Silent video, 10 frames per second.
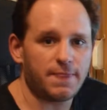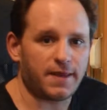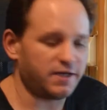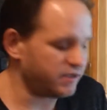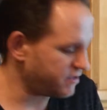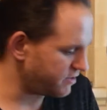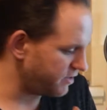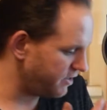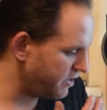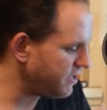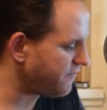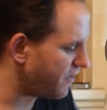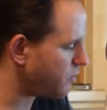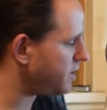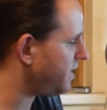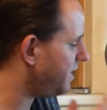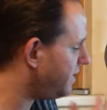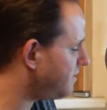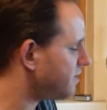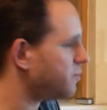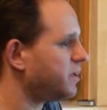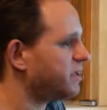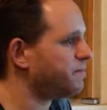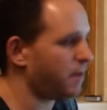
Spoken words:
and it's in a very integrated